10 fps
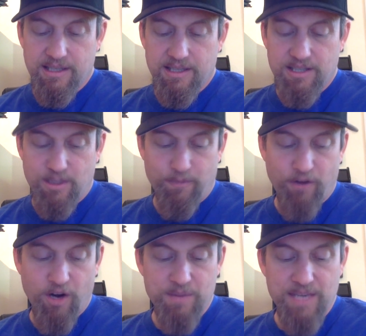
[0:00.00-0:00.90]
Some
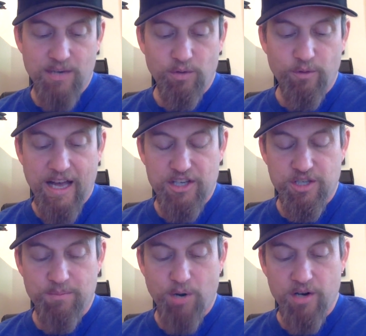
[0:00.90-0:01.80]
farms had
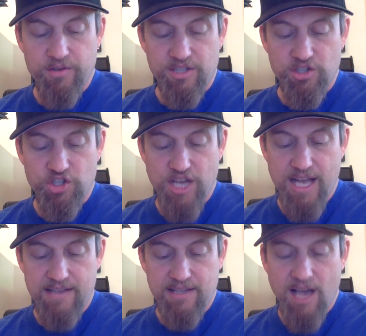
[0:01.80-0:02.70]
old-fashioned barns and
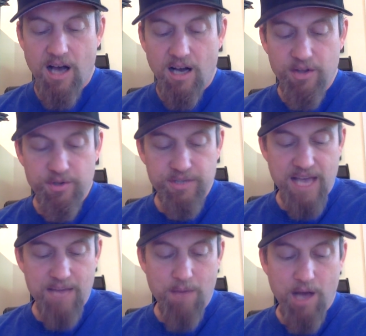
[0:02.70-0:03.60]
sheds. Others
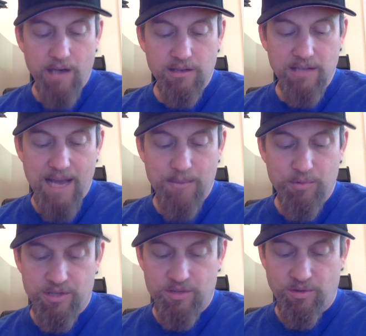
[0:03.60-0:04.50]
had modern
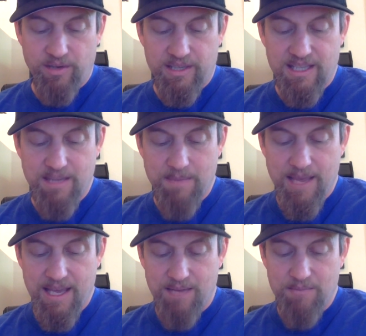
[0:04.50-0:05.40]
laboratories that
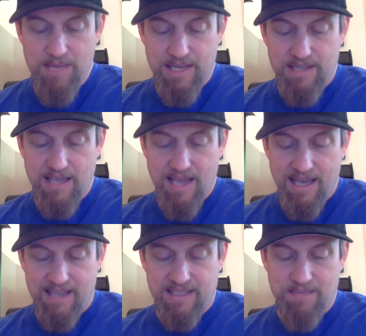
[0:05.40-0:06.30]
made meat,
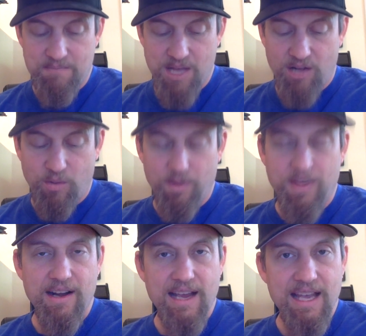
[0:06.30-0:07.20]
eggs, and milk
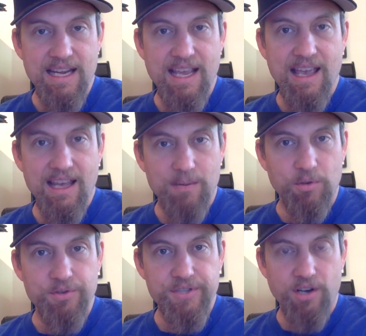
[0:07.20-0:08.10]
without any
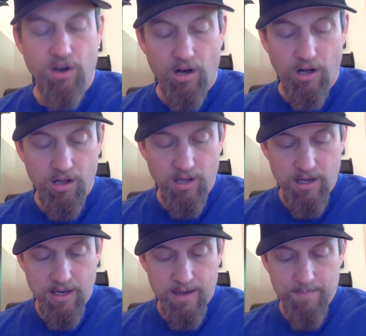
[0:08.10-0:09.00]
animals at all.
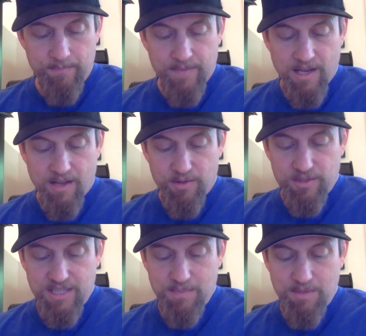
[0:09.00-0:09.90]
There
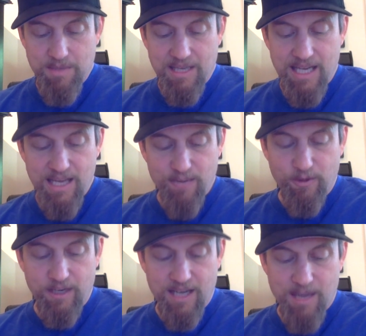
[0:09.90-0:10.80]
seemed to be an
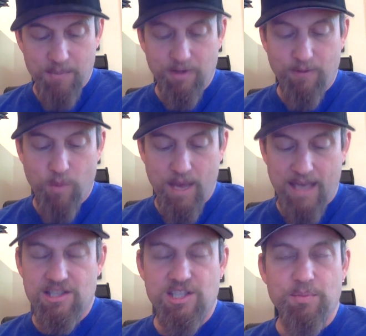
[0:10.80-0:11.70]
infinite number of
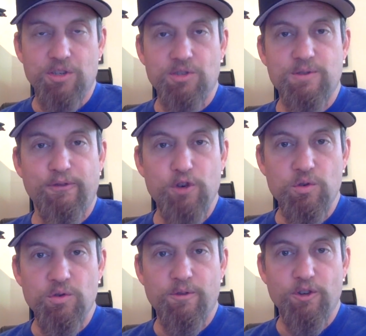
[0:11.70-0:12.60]
ways to produce
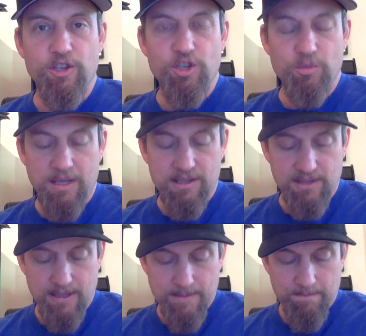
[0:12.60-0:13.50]
food for
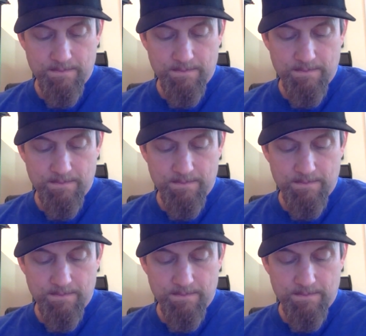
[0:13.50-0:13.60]
humans.